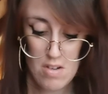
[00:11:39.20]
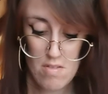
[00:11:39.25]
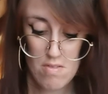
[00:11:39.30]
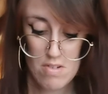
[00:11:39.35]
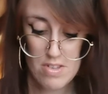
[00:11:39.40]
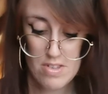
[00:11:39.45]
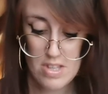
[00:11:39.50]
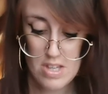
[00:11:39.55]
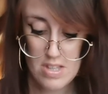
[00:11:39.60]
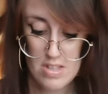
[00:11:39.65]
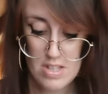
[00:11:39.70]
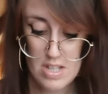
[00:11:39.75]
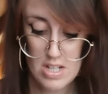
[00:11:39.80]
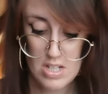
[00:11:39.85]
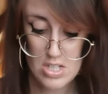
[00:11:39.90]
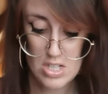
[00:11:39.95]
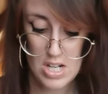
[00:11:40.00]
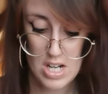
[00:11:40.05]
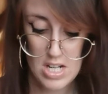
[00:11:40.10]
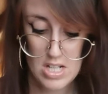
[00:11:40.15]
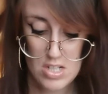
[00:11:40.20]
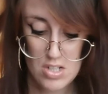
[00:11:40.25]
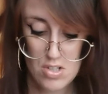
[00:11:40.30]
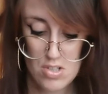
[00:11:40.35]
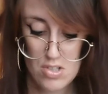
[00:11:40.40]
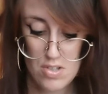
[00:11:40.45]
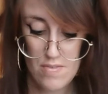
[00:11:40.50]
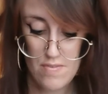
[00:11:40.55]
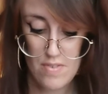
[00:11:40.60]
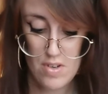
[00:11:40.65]
Resisting change
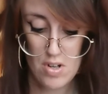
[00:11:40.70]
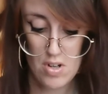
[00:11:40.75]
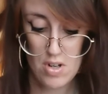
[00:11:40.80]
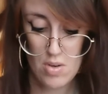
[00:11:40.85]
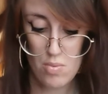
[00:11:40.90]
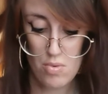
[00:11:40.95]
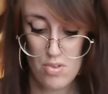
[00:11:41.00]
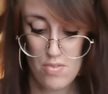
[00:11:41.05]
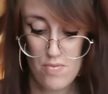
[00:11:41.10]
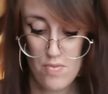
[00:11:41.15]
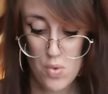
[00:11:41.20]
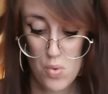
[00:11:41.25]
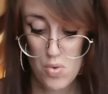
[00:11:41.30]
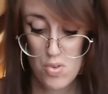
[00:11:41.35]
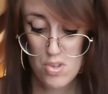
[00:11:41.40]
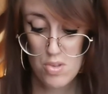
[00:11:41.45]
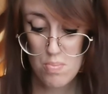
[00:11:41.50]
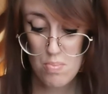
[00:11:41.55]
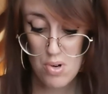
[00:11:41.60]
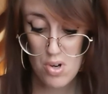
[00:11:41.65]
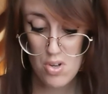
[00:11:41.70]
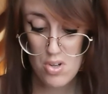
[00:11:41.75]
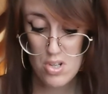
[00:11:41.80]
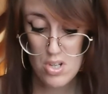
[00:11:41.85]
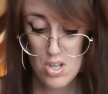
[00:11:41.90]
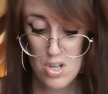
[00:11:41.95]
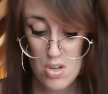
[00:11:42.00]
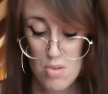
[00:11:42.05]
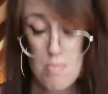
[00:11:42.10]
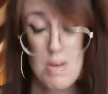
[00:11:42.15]
because you feel it was forced upon
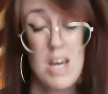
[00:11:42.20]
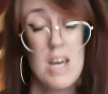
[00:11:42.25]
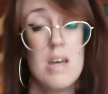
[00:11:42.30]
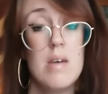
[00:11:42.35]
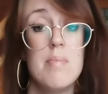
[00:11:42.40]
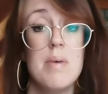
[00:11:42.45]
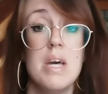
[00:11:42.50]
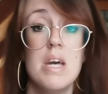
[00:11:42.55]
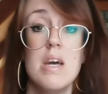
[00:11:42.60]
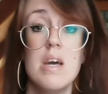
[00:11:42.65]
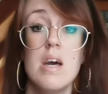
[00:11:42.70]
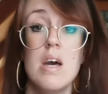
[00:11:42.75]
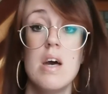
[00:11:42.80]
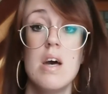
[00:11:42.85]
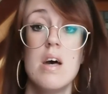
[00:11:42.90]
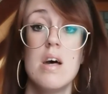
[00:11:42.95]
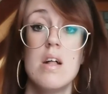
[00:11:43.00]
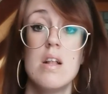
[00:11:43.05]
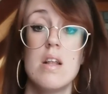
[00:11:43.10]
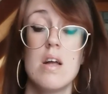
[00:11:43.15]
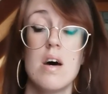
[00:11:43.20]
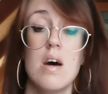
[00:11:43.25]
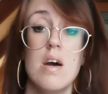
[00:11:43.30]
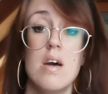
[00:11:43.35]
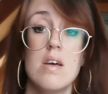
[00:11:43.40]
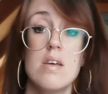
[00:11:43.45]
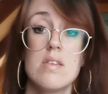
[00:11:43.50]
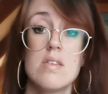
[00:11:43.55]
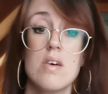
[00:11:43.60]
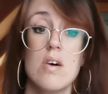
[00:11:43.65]
you, maybe.
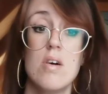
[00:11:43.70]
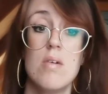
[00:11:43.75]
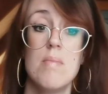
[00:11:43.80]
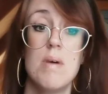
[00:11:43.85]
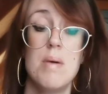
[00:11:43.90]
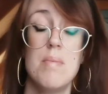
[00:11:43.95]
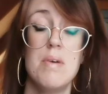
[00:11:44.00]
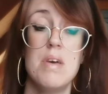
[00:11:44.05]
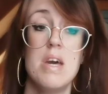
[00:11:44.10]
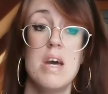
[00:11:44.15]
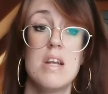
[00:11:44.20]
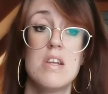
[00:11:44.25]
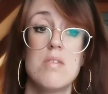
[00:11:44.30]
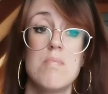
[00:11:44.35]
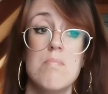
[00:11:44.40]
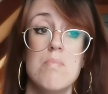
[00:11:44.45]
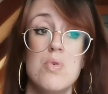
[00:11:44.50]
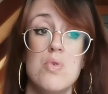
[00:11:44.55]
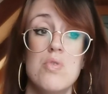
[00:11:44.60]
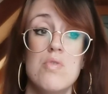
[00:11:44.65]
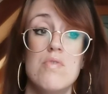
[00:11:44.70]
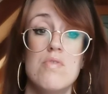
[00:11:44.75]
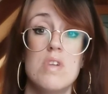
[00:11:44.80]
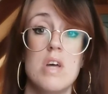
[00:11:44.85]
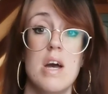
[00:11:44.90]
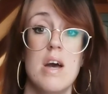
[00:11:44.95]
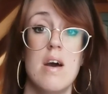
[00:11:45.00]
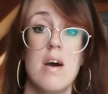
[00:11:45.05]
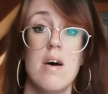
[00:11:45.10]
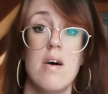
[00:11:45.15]
Like, so maybe you had to move
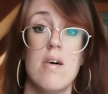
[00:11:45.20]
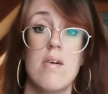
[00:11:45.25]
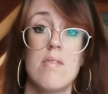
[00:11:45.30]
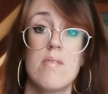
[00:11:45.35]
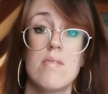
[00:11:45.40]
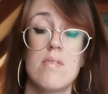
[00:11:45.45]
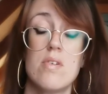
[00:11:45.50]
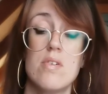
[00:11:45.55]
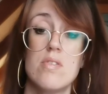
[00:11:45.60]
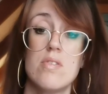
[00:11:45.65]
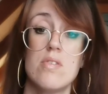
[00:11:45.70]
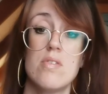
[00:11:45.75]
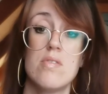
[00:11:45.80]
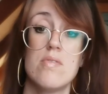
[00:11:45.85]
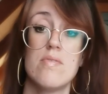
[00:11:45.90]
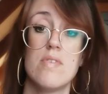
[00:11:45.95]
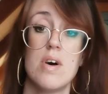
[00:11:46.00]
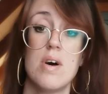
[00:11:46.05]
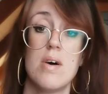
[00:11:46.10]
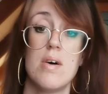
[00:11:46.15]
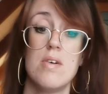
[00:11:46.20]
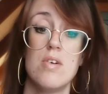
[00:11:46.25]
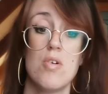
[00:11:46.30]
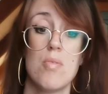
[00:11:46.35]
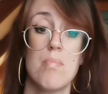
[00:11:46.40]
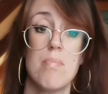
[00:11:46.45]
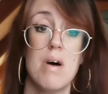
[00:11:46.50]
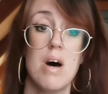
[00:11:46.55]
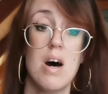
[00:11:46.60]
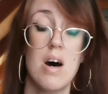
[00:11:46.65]
town because of your
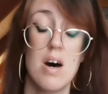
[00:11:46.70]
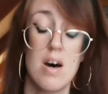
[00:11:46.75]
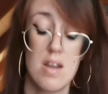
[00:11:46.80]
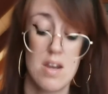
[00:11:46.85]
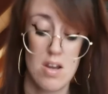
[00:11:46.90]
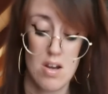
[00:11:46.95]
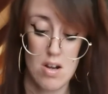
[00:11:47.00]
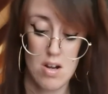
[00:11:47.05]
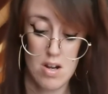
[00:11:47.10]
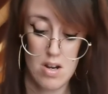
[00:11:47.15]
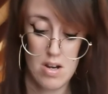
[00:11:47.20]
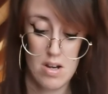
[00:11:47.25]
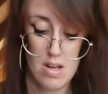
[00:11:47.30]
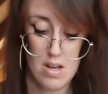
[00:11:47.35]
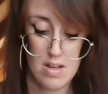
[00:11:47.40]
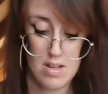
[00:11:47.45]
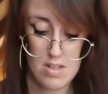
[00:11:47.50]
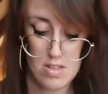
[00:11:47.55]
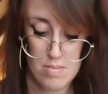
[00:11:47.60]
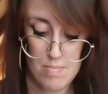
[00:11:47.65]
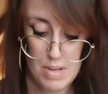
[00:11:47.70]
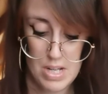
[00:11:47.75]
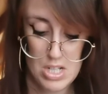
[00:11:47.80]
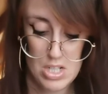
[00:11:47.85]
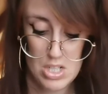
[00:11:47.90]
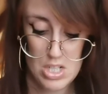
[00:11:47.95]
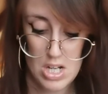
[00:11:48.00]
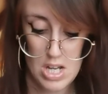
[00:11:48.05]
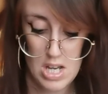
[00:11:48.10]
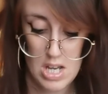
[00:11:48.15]
partner, and like it's a big
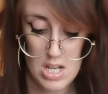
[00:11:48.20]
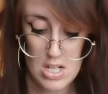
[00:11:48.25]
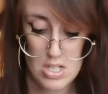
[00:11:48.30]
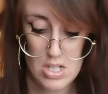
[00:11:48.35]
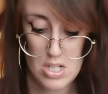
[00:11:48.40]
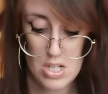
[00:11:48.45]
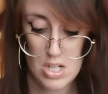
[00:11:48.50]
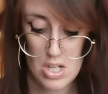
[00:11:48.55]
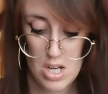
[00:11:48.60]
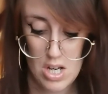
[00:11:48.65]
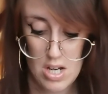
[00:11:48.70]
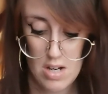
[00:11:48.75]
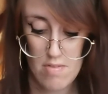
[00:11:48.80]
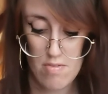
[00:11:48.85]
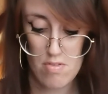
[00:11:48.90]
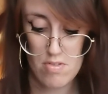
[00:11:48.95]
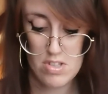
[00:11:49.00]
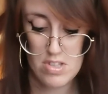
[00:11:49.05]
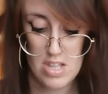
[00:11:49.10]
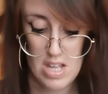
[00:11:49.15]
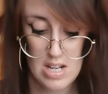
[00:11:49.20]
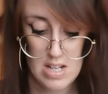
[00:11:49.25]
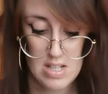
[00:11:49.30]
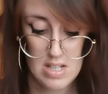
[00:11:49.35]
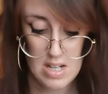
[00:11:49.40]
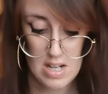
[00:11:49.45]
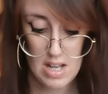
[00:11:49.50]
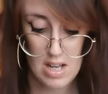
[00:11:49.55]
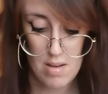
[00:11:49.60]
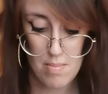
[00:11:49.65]
change and you're kind of
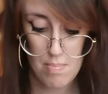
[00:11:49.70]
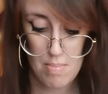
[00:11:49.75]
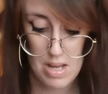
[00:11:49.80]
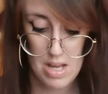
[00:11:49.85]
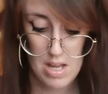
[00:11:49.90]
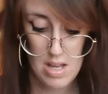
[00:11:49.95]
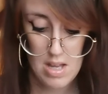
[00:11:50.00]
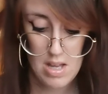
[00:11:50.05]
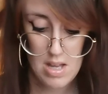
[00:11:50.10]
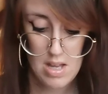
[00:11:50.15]
resenting it a bit.